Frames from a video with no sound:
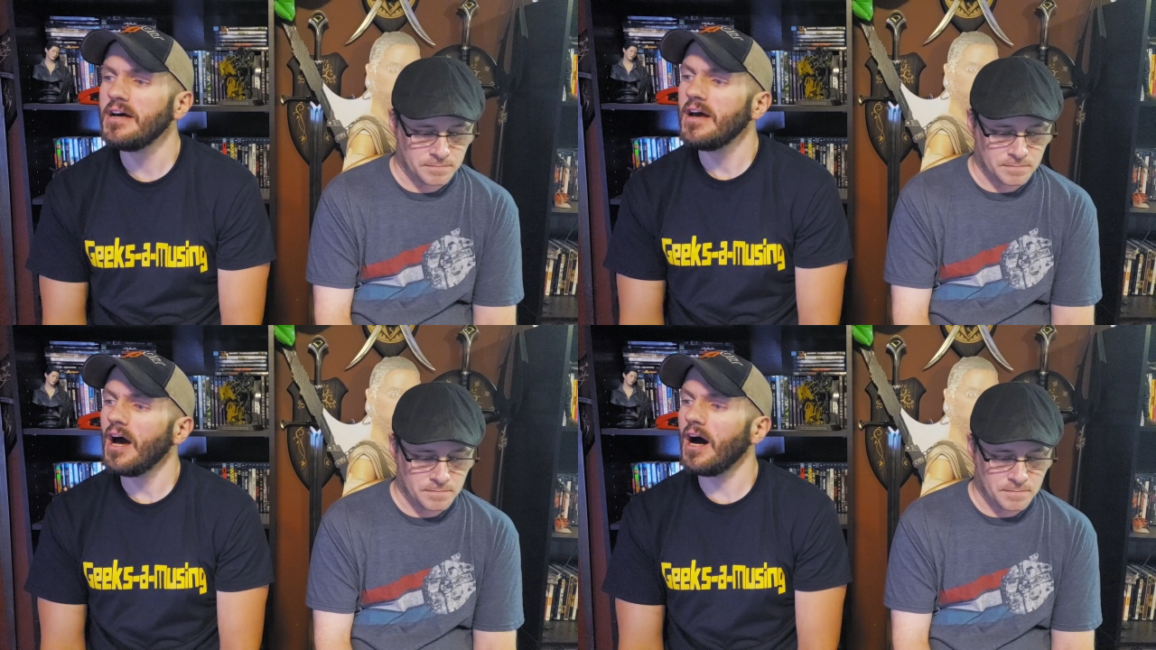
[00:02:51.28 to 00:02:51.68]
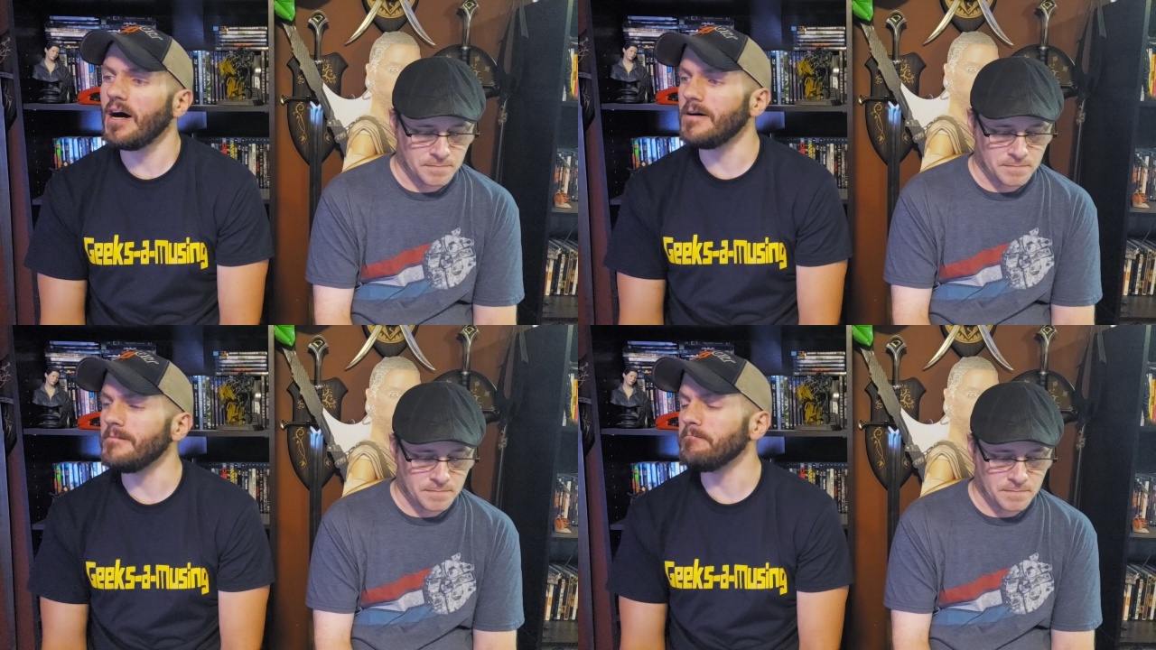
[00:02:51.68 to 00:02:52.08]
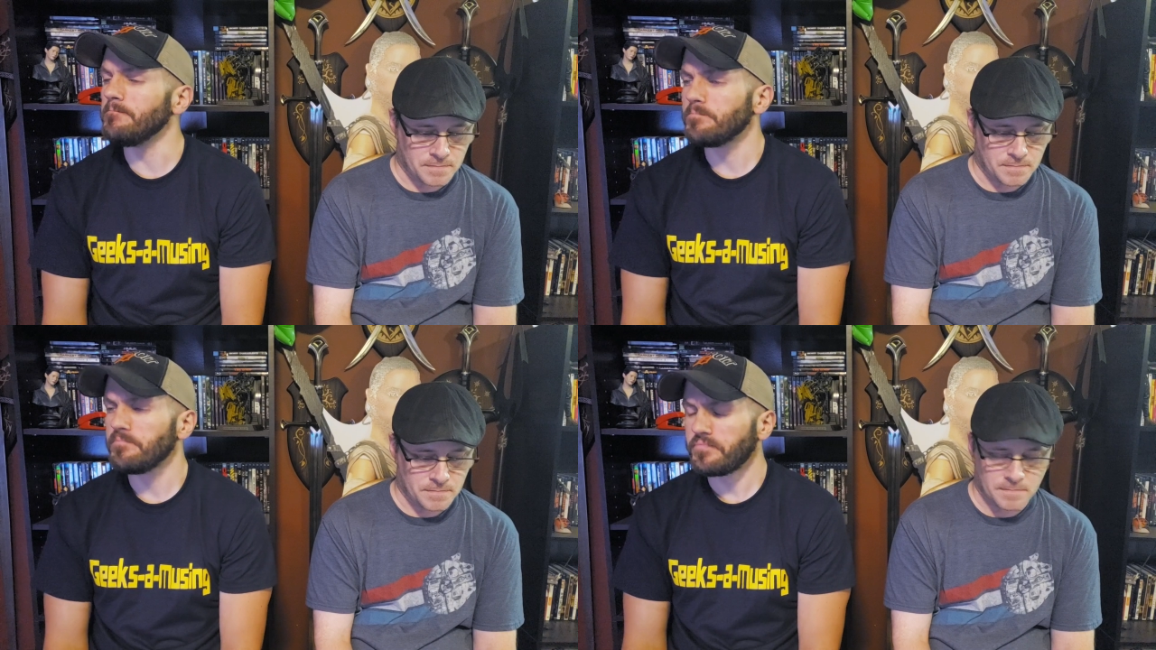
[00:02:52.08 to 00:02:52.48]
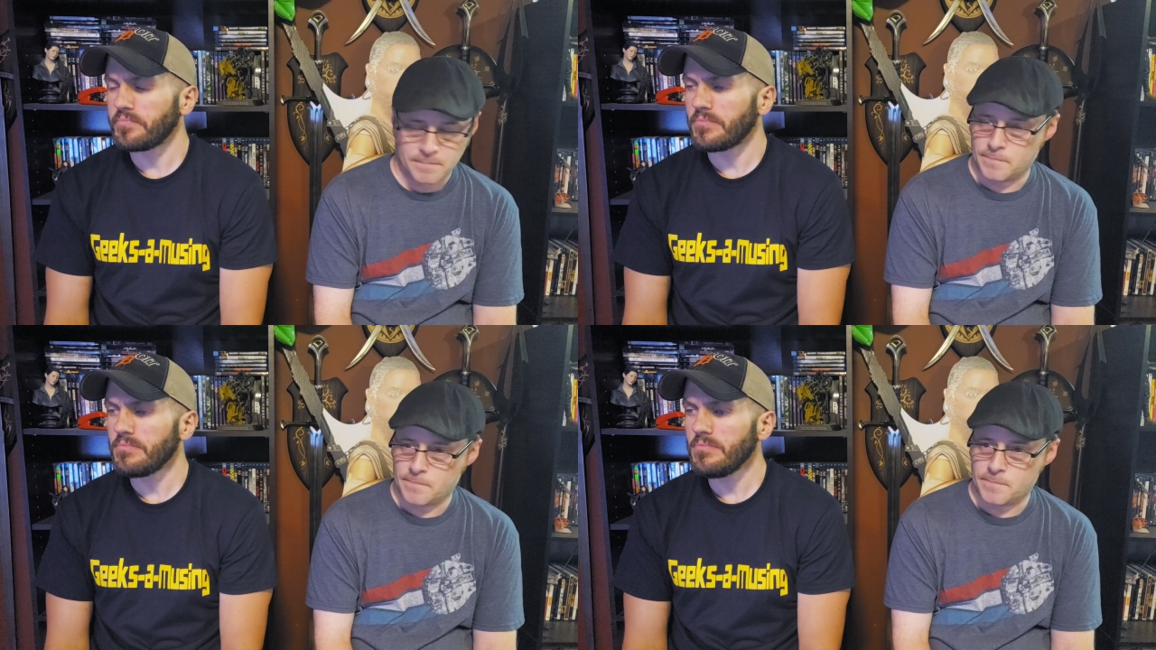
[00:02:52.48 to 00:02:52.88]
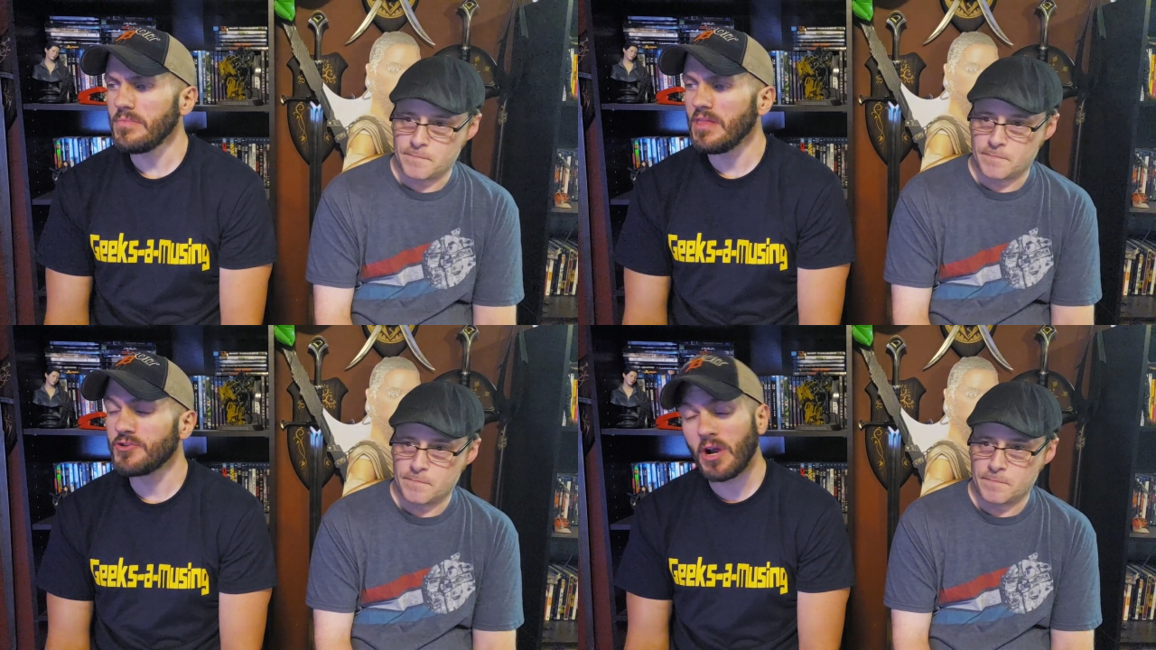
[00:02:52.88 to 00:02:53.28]
Speaker 1: Um,
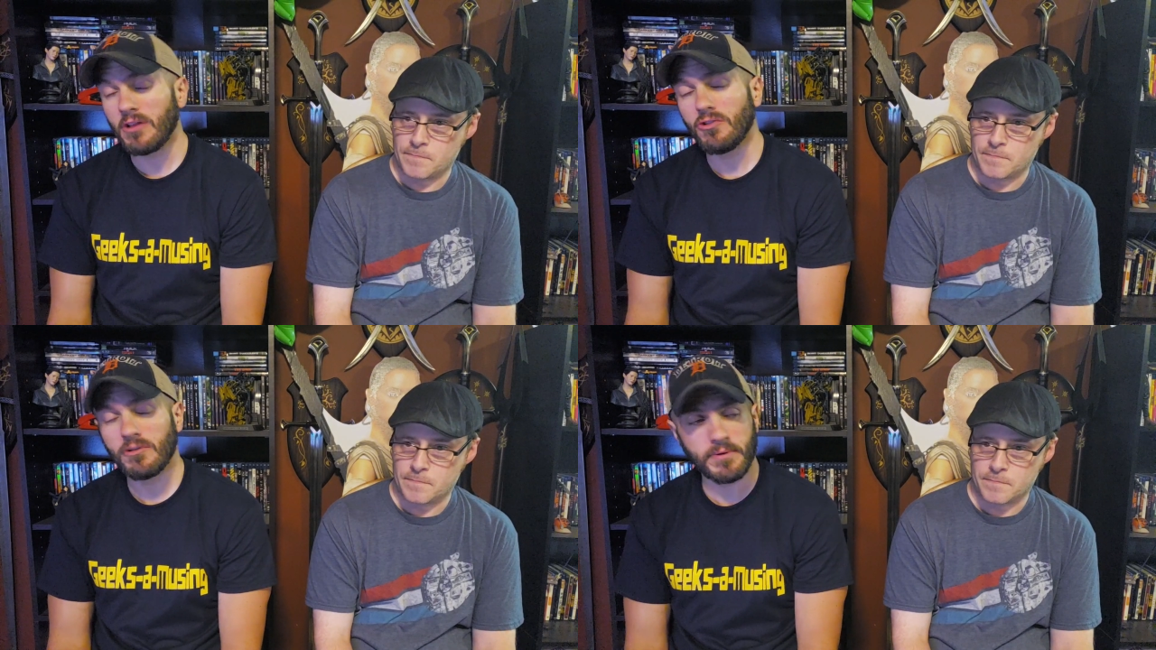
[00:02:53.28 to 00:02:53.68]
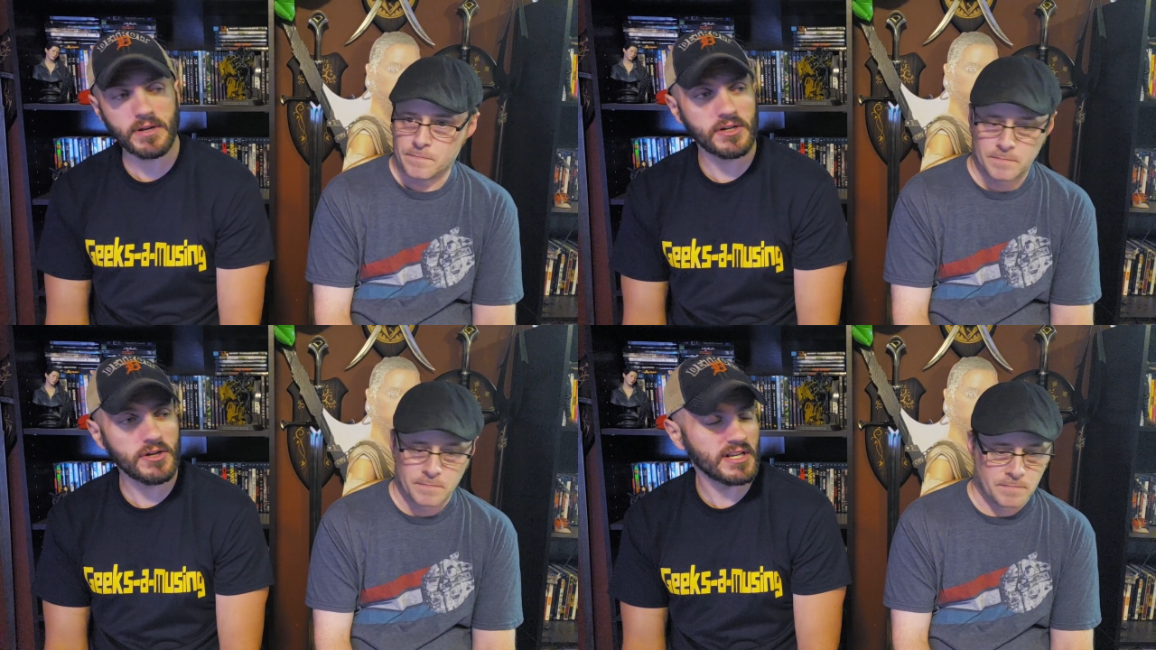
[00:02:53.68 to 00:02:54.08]
the trailer looked pretty good. He